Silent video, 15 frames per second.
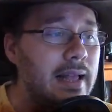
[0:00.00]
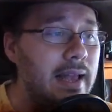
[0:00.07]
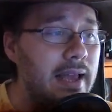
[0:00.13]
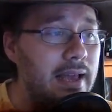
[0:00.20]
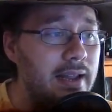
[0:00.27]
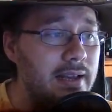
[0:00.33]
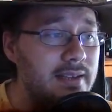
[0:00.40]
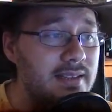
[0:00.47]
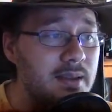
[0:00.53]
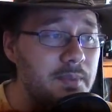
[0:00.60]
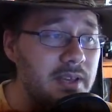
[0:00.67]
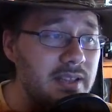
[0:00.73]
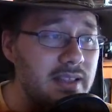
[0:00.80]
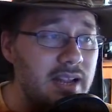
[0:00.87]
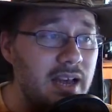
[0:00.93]
And
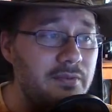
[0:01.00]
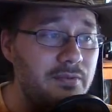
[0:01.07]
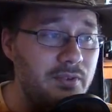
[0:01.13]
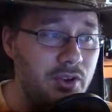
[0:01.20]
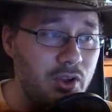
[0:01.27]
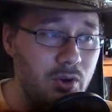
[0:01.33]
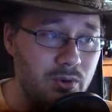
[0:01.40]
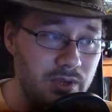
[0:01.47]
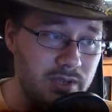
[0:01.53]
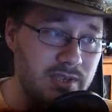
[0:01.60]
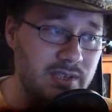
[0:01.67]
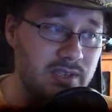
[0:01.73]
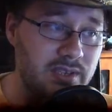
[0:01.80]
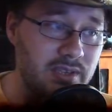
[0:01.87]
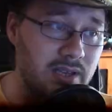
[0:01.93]
something that I've
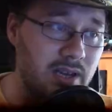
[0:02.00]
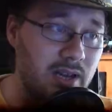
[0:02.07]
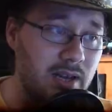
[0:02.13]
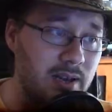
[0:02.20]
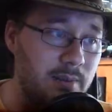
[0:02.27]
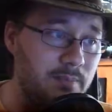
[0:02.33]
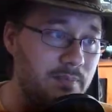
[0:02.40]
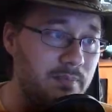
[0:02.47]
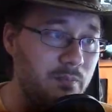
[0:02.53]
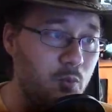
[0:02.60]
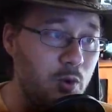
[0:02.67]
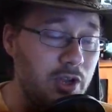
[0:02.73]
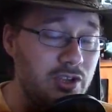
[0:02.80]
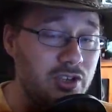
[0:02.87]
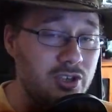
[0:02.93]
noticed,
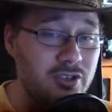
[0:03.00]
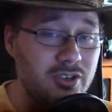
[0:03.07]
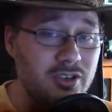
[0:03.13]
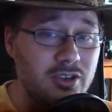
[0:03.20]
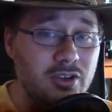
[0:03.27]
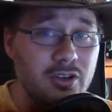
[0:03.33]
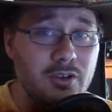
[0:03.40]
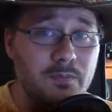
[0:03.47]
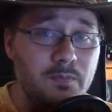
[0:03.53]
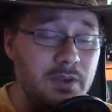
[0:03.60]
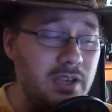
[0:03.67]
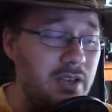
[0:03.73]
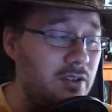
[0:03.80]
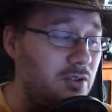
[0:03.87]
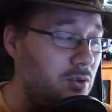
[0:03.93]
which could
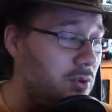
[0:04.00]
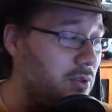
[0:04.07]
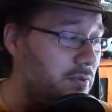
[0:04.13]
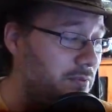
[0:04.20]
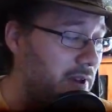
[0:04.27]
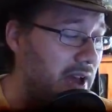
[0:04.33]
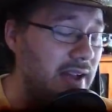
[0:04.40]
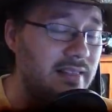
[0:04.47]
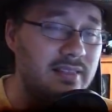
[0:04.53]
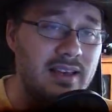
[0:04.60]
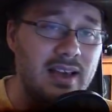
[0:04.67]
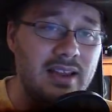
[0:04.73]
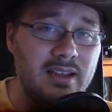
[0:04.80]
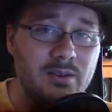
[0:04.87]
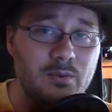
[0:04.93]
be due to the fact
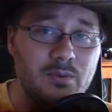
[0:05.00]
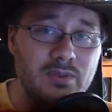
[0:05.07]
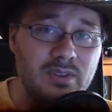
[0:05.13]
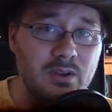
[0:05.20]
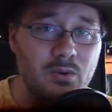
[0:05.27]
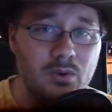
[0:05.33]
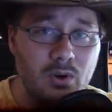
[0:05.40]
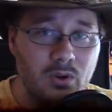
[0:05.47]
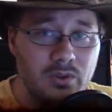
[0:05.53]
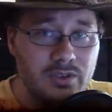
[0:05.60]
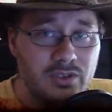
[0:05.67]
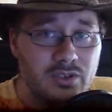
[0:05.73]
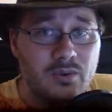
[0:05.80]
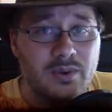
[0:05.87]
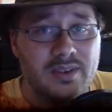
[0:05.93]
that they were only
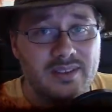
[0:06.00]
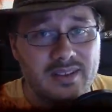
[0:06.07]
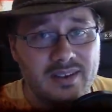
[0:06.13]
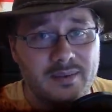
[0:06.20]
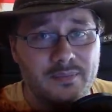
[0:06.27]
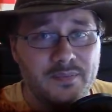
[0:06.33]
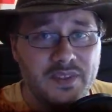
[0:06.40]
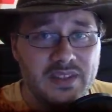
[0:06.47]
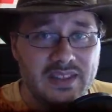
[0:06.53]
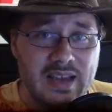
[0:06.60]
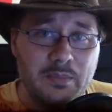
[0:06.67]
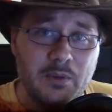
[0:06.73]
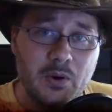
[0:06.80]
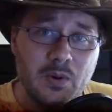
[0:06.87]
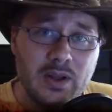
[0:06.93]
showing the
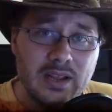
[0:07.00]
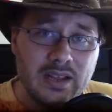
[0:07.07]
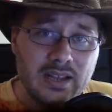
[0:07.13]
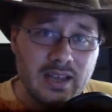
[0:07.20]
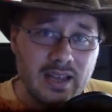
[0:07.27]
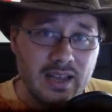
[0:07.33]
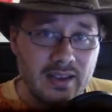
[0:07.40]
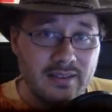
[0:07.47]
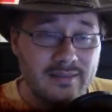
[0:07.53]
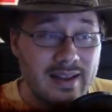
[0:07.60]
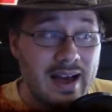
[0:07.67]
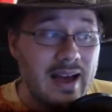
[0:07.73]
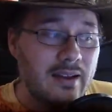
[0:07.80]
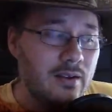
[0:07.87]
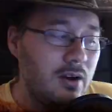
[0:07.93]
demo and
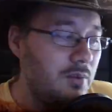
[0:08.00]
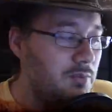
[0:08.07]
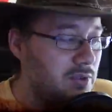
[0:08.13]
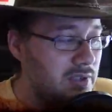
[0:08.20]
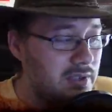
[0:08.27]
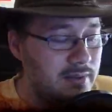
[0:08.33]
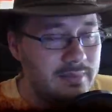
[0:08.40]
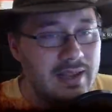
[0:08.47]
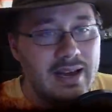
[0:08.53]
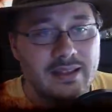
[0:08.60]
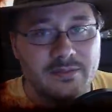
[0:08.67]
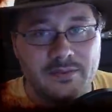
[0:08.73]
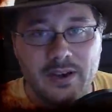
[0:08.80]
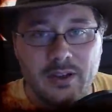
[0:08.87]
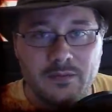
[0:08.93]
obviously not
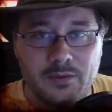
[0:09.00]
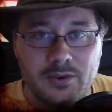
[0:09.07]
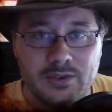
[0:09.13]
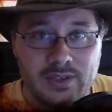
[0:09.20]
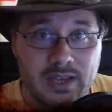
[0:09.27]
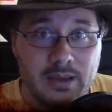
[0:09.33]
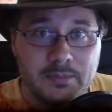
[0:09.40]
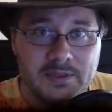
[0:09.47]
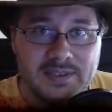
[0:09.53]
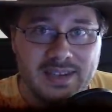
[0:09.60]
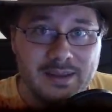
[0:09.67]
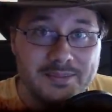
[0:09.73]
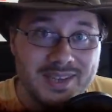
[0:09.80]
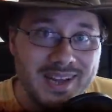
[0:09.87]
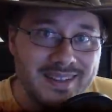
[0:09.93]
the final version of the game, because the
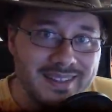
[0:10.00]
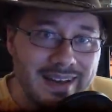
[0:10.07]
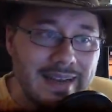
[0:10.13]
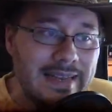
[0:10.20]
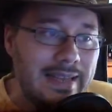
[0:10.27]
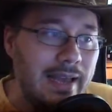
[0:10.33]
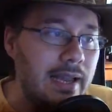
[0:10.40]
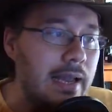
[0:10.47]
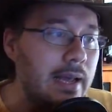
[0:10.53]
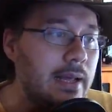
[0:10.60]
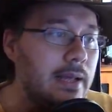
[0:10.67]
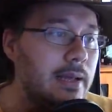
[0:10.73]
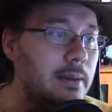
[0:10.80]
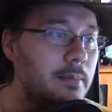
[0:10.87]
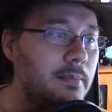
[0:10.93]
game's not done yet.
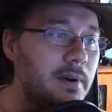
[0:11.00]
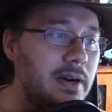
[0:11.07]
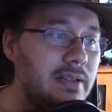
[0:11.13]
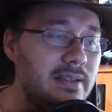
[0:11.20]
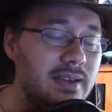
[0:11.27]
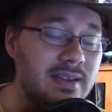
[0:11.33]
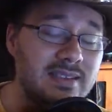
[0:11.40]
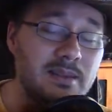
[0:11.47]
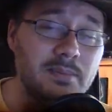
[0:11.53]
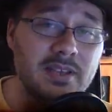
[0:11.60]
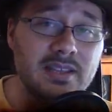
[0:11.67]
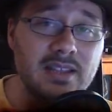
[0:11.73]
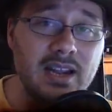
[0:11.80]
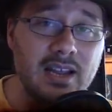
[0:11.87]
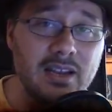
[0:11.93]
But
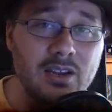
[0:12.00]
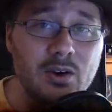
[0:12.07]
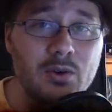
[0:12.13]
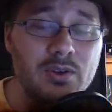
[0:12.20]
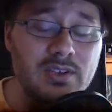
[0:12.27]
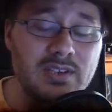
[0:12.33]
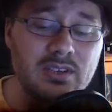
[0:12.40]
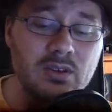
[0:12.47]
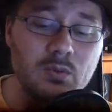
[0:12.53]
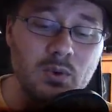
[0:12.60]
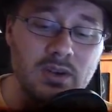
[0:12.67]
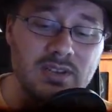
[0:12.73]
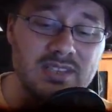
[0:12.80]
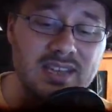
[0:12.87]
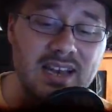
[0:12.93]
something that I noticed
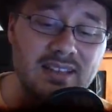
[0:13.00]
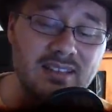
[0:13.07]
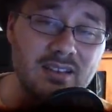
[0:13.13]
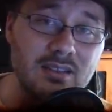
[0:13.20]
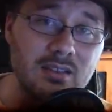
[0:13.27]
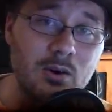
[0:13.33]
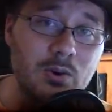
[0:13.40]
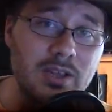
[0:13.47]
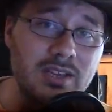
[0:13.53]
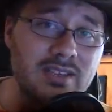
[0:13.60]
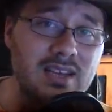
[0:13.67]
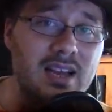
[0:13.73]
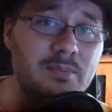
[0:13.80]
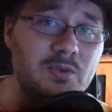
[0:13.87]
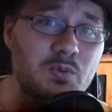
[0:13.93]
was that the loading
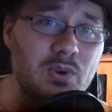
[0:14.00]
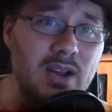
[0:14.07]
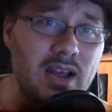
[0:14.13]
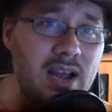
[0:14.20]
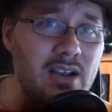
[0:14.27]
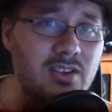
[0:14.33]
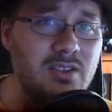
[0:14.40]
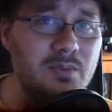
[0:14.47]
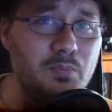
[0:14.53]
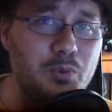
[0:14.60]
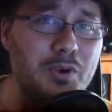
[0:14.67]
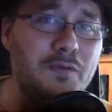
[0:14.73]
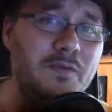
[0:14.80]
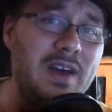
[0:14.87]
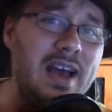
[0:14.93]
times were actually
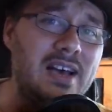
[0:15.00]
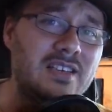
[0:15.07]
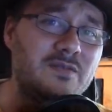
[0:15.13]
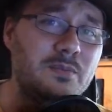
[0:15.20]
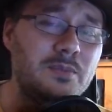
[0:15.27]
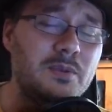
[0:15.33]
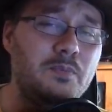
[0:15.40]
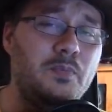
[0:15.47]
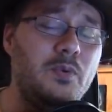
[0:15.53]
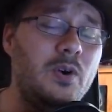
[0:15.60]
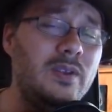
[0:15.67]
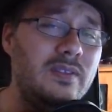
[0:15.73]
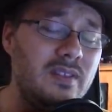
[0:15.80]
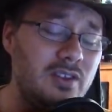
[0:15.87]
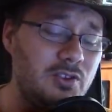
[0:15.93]
pretty fast from the
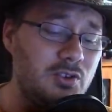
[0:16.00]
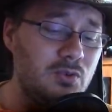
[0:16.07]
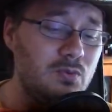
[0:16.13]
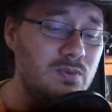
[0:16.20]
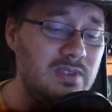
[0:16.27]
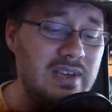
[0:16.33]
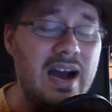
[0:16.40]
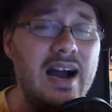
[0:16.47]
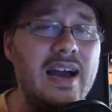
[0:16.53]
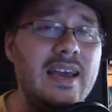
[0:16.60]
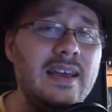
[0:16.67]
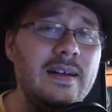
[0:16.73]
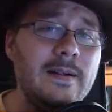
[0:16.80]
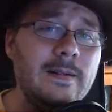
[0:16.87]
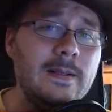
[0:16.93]
point that you
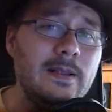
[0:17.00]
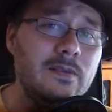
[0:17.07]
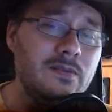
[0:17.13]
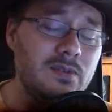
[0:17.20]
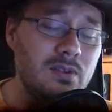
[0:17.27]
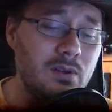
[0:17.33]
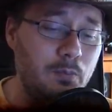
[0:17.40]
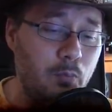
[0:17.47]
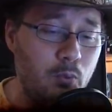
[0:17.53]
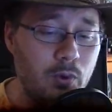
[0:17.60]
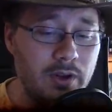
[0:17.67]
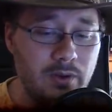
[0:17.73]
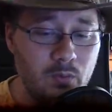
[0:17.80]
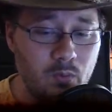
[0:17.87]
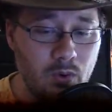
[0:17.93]
die to the
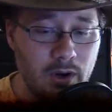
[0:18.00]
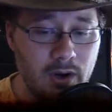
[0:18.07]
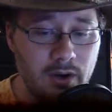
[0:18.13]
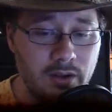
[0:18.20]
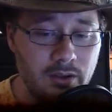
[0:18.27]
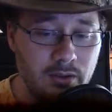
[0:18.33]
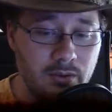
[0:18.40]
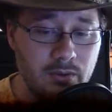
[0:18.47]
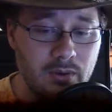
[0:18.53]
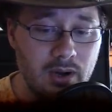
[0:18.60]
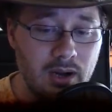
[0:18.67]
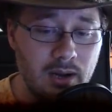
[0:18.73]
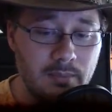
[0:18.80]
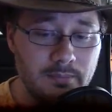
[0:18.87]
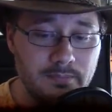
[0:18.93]
point where
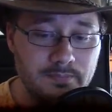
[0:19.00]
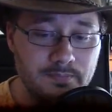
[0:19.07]
you're